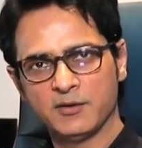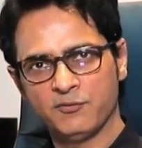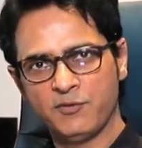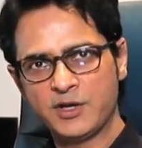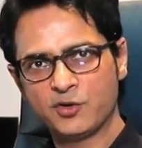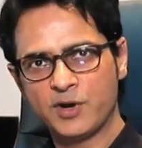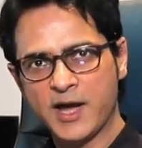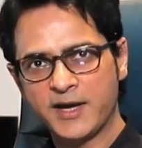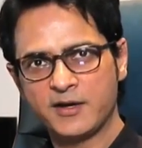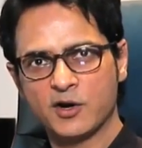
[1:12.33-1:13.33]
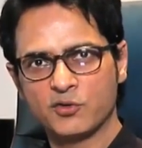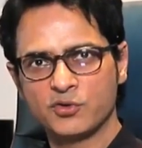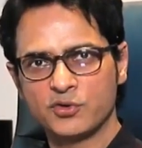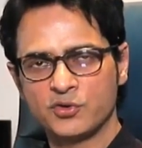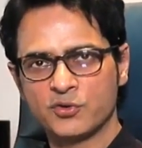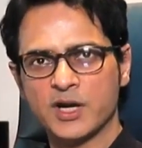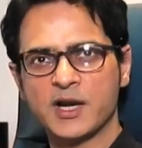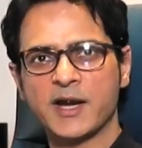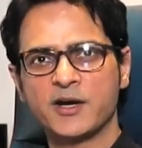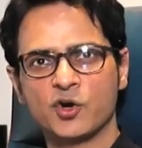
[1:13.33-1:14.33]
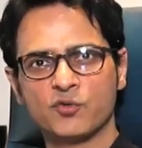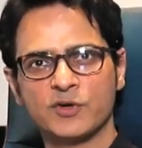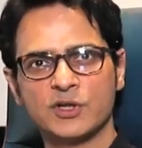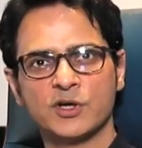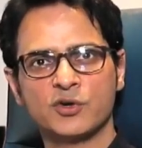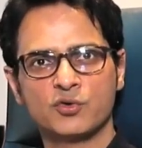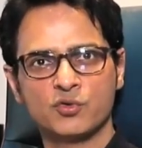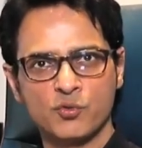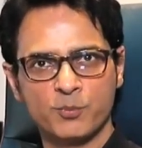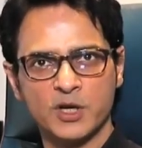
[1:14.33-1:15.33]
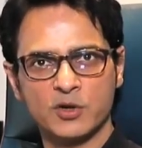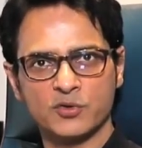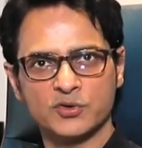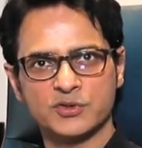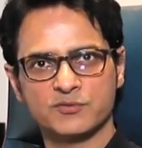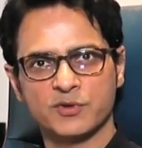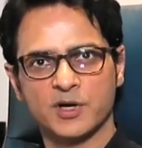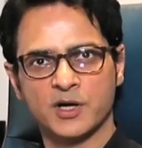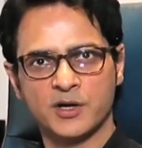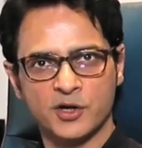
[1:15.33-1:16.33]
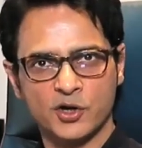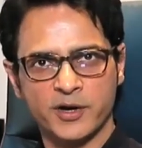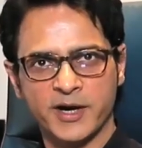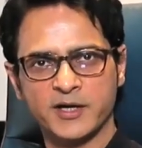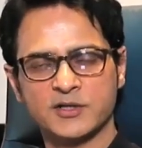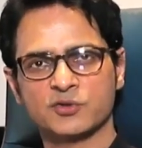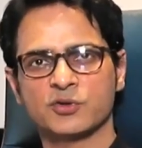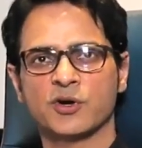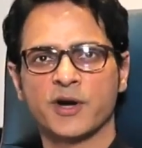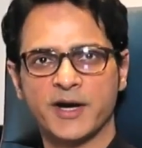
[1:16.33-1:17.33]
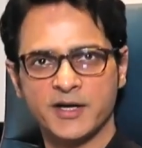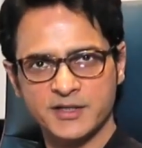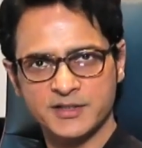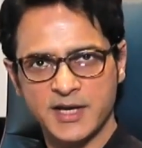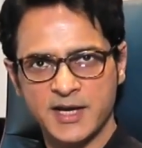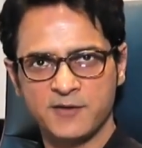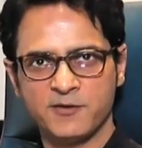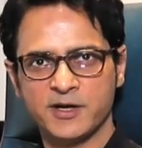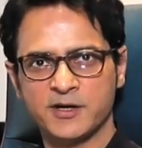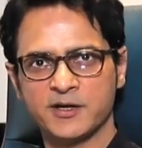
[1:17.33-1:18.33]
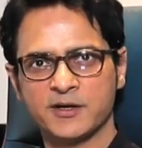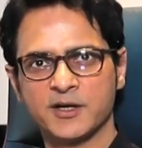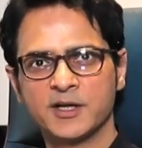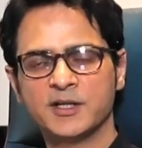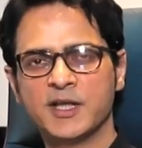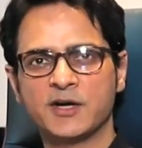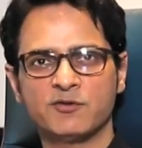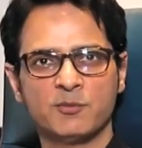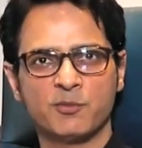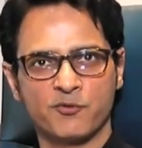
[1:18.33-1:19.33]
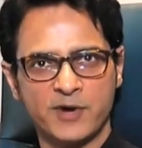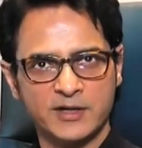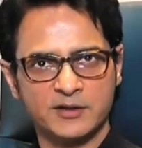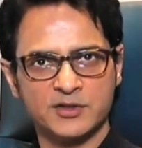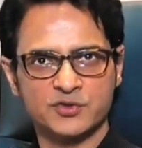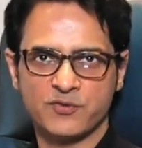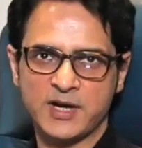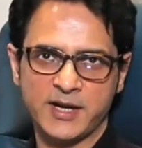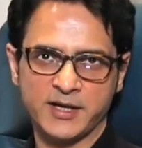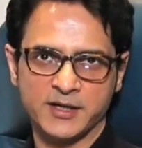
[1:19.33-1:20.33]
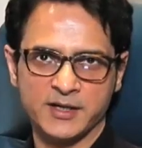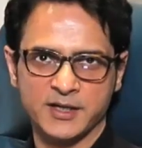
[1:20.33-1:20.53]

When you lie down, you can lie down with the 2 pillows under your head, so your head is elevated. That will prevent the swelling.